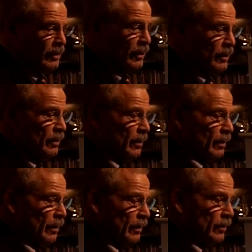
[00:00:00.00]
did
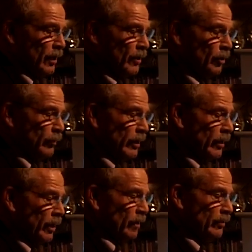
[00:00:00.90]
signed a
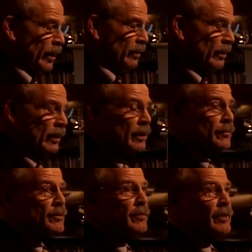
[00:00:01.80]
three-year contract and ended
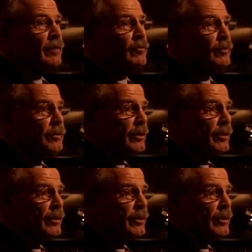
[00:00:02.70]
up serving for